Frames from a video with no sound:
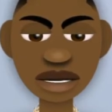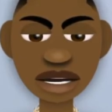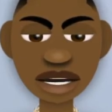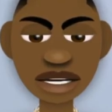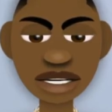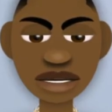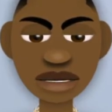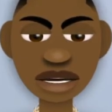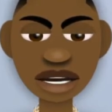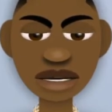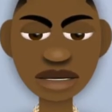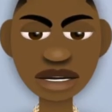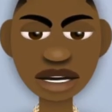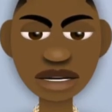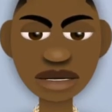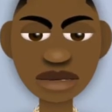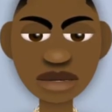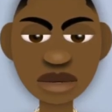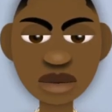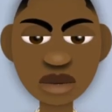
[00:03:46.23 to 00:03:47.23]
I got to stay
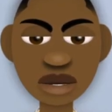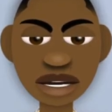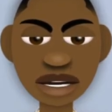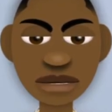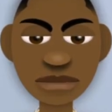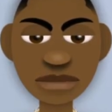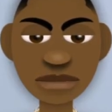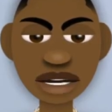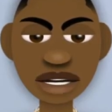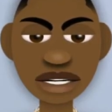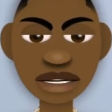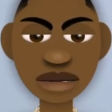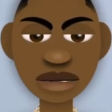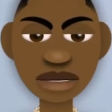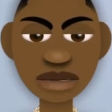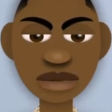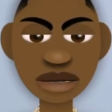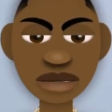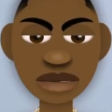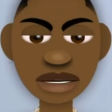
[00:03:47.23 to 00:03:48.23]
alert and aware of my
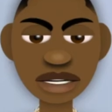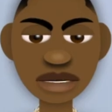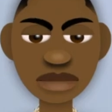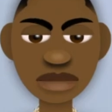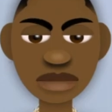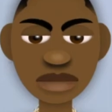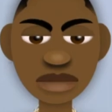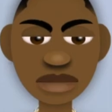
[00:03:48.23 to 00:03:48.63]
surroundings,